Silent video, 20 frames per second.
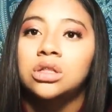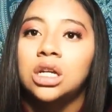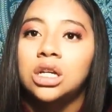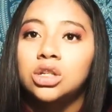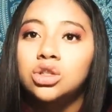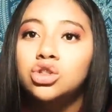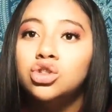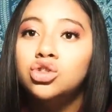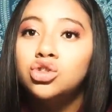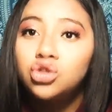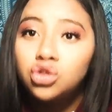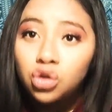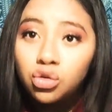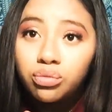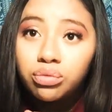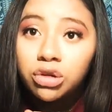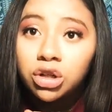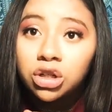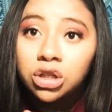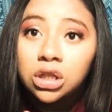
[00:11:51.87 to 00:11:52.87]
Like,
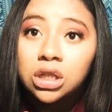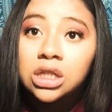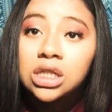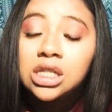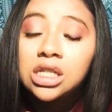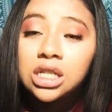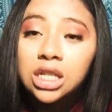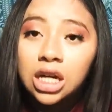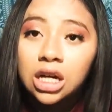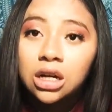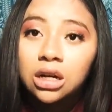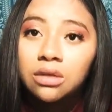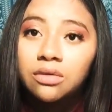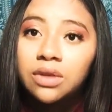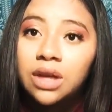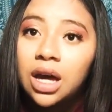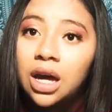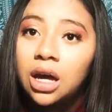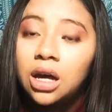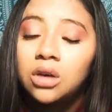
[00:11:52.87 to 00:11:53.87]
super scared of
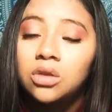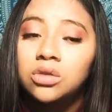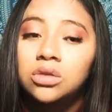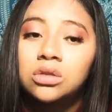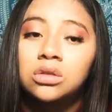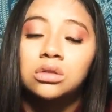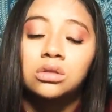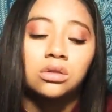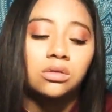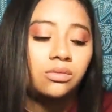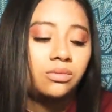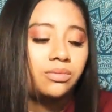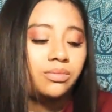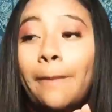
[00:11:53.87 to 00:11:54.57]
that house.